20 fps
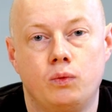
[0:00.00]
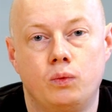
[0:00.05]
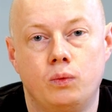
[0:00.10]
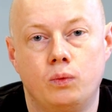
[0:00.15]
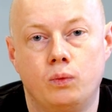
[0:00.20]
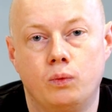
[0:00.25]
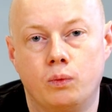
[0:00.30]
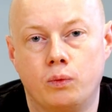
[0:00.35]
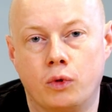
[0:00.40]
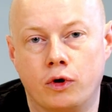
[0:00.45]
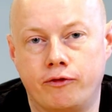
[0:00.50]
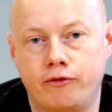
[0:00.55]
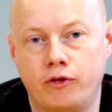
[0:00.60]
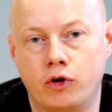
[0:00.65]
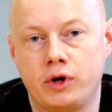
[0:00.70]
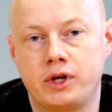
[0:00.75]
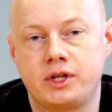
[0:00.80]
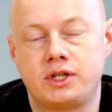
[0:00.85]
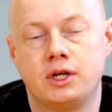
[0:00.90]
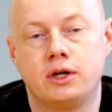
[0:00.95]
were
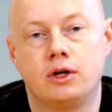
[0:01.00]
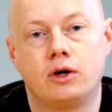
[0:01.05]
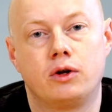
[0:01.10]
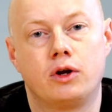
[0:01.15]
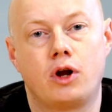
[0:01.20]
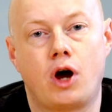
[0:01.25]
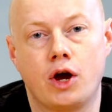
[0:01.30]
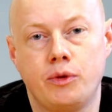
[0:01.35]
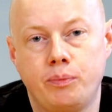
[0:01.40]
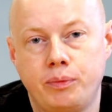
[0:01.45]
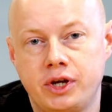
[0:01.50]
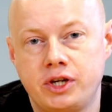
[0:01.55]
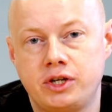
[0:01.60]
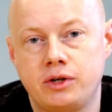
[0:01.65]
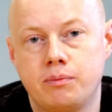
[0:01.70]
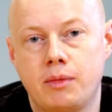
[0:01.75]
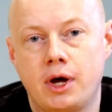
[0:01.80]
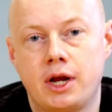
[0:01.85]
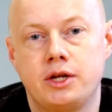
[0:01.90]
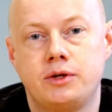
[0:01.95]
focusing on
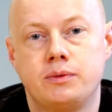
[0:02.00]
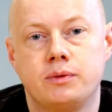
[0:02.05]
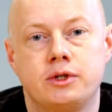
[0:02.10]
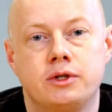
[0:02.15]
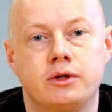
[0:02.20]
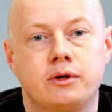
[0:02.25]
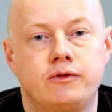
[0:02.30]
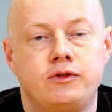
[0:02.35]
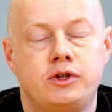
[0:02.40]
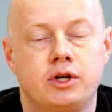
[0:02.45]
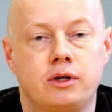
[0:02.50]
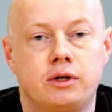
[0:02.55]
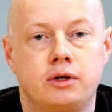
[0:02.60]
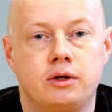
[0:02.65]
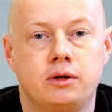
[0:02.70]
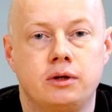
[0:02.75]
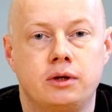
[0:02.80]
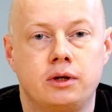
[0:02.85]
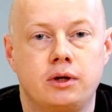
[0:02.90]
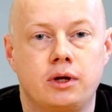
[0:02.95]
outpatient management of
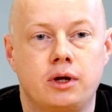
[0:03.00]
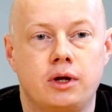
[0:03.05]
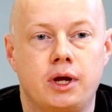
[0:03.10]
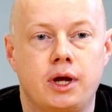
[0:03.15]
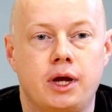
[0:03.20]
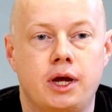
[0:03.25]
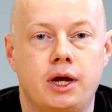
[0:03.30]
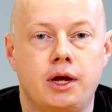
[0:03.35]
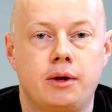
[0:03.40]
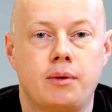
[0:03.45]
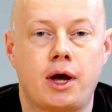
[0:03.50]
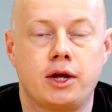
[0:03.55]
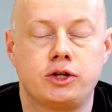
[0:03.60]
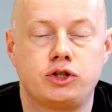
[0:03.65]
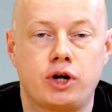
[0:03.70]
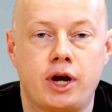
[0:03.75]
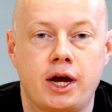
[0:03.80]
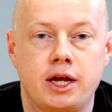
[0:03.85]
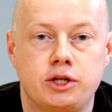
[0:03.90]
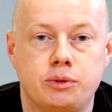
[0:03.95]
children and
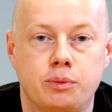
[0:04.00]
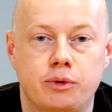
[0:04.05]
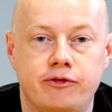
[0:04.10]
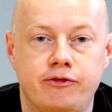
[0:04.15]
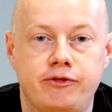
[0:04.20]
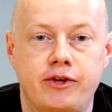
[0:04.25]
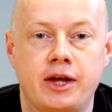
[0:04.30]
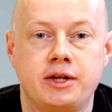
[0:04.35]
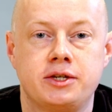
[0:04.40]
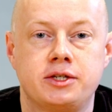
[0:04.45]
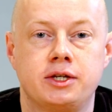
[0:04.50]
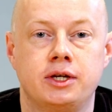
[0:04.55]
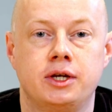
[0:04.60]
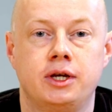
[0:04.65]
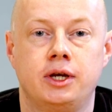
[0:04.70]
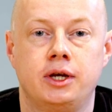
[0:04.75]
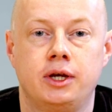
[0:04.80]
trying to prevent